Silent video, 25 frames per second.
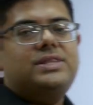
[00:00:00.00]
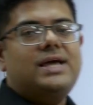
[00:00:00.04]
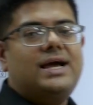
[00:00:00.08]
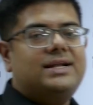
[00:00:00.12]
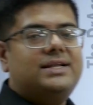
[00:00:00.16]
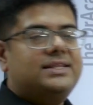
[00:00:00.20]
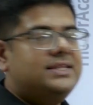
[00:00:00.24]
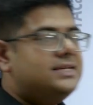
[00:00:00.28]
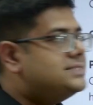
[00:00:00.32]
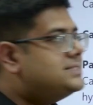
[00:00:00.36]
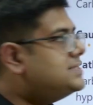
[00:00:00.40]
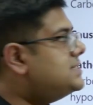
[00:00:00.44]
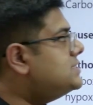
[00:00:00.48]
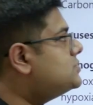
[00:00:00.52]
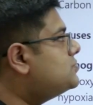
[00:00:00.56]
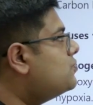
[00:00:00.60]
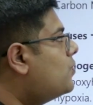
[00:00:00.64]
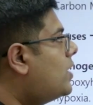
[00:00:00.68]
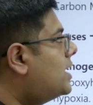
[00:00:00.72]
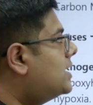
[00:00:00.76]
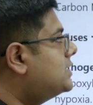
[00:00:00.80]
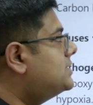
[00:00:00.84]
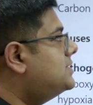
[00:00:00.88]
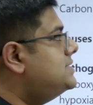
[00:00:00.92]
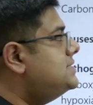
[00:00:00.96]
that this is
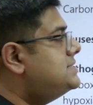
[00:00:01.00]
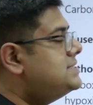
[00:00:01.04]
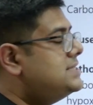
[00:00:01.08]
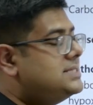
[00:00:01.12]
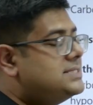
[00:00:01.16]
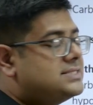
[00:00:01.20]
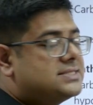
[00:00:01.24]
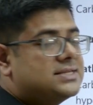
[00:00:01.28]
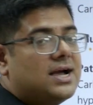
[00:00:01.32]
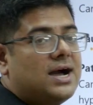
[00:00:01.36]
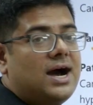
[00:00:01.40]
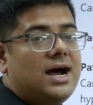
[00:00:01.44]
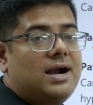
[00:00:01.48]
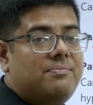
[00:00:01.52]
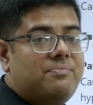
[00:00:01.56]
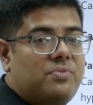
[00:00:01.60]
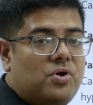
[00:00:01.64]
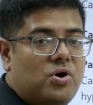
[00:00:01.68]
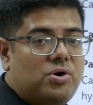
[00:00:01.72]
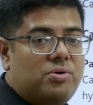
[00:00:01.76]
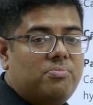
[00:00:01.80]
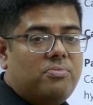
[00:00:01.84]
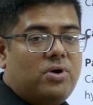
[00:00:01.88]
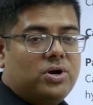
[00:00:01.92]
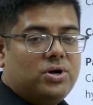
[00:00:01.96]
what? This is
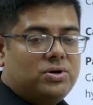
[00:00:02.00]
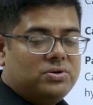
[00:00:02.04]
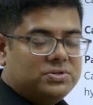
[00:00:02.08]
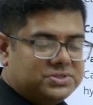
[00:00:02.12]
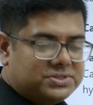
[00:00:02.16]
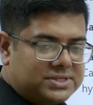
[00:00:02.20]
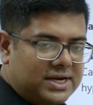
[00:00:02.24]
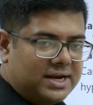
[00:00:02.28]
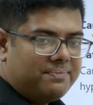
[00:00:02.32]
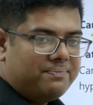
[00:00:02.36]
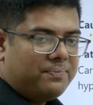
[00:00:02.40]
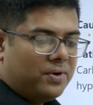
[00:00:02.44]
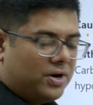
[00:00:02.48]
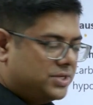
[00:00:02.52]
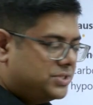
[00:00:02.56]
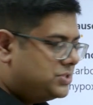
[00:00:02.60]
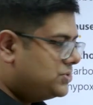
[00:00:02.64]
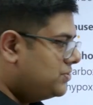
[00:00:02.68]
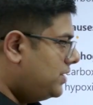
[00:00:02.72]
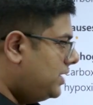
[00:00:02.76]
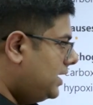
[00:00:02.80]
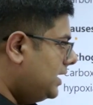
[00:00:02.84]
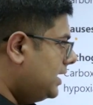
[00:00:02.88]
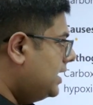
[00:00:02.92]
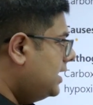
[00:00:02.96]
carbon monoxide
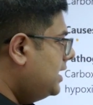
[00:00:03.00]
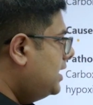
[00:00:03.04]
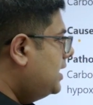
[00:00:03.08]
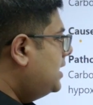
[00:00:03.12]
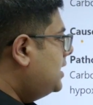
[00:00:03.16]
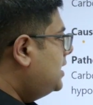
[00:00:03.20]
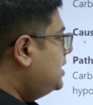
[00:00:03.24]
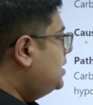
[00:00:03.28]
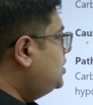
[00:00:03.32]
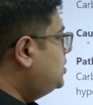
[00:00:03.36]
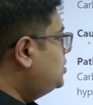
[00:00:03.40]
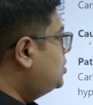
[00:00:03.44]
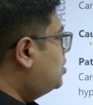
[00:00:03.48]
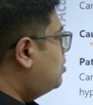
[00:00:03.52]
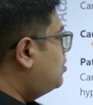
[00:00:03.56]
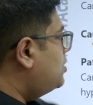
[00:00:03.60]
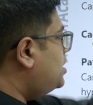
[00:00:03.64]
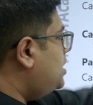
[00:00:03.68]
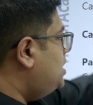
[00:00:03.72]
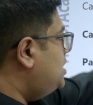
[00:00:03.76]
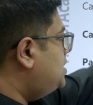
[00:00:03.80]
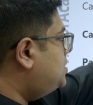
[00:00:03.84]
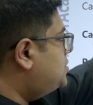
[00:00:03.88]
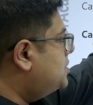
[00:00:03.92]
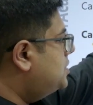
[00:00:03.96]
poisoning. You don't
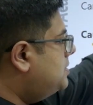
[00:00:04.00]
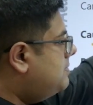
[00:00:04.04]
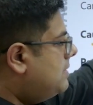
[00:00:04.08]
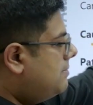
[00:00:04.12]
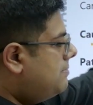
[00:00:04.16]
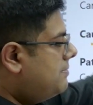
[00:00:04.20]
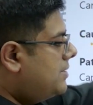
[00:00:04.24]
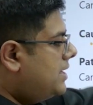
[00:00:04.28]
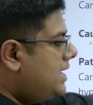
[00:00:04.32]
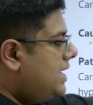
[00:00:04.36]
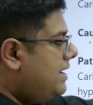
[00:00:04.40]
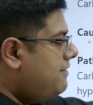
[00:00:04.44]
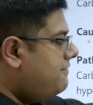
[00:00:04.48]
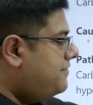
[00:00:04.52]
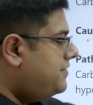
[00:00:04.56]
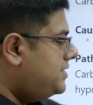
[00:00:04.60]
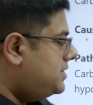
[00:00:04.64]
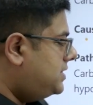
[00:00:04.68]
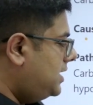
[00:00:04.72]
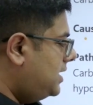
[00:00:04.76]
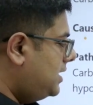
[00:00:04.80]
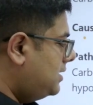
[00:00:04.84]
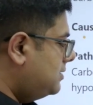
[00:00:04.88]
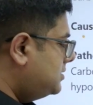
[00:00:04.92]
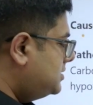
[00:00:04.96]
need to remember
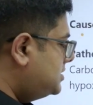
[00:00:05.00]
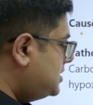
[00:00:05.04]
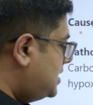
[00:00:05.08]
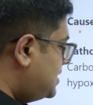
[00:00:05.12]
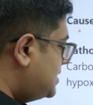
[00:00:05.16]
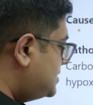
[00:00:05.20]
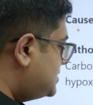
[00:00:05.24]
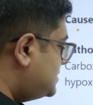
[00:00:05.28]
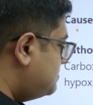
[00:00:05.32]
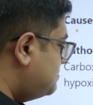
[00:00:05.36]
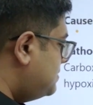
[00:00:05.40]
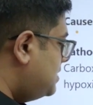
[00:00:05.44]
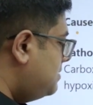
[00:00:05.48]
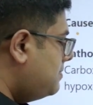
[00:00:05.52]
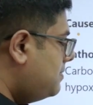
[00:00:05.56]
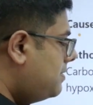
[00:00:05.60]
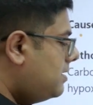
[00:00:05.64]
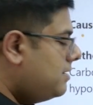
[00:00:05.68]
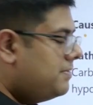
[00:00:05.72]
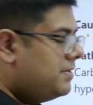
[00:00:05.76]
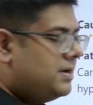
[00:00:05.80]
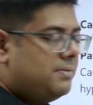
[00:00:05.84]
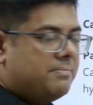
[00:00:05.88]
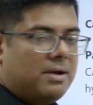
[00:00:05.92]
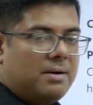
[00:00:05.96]
everything. Just
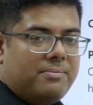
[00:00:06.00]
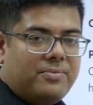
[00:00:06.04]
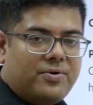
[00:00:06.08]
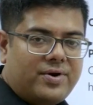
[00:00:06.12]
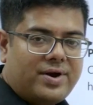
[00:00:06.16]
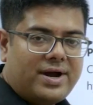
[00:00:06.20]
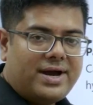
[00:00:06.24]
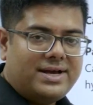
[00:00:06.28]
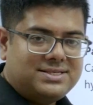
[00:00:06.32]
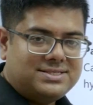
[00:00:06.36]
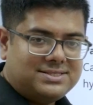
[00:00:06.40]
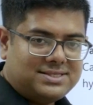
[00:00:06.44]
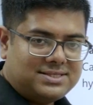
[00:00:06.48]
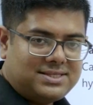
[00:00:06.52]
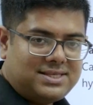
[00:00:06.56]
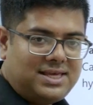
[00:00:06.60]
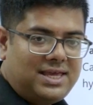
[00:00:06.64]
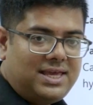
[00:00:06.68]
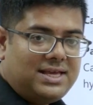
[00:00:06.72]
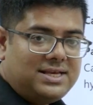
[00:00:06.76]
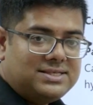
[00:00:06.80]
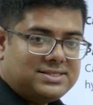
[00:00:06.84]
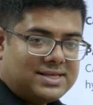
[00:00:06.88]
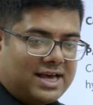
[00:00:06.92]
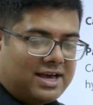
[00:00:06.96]
memorize the
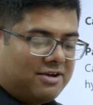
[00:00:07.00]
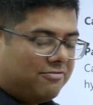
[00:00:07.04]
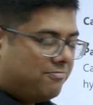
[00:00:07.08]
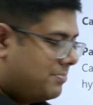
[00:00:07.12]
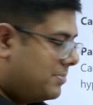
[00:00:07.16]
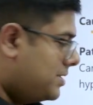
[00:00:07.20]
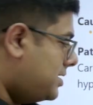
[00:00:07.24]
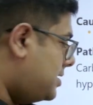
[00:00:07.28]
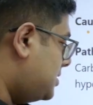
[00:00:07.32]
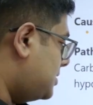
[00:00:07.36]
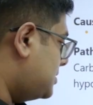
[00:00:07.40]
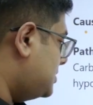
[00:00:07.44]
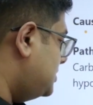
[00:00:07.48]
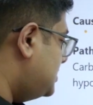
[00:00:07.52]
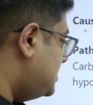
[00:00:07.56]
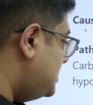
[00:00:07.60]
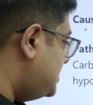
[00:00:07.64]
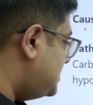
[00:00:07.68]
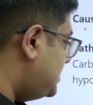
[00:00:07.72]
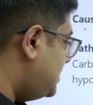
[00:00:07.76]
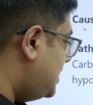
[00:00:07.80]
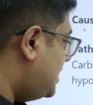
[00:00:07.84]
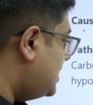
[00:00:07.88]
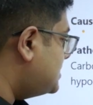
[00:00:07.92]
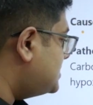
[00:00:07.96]
things I have marked.
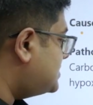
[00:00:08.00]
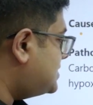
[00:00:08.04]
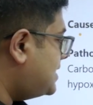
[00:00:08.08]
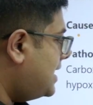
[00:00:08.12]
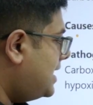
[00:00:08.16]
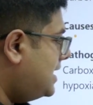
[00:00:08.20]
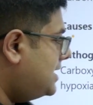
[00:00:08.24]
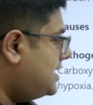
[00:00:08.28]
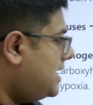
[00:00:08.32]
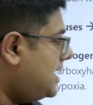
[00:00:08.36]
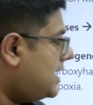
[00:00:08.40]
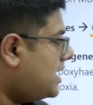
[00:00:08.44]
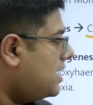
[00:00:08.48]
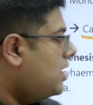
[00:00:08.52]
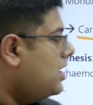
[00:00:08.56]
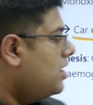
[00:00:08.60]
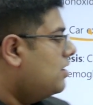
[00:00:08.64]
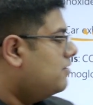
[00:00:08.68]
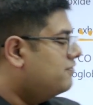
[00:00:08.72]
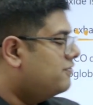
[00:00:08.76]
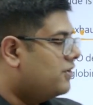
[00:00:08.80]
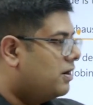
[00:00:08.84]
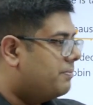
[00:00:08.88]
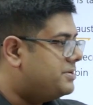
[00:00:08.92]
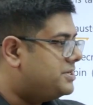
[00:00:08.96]
Dizziness, headache,
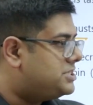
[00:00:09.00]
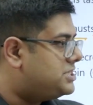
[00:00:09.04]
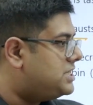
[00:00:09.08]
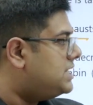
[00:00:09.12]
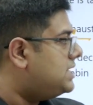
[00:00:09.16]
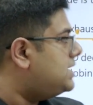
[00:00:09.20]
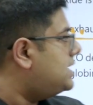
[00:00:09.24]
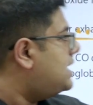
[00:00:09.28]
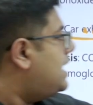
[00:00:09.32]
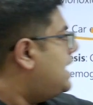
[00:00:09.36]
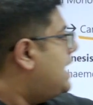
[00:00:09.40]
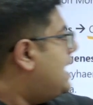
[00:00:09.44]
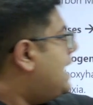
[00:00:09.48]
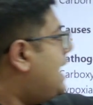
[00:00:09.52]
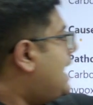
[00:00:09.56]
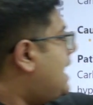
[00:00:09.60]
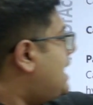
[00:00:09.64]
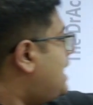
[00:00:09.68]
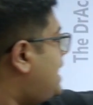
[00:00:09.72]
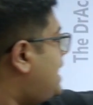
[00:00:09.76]
vomiting, and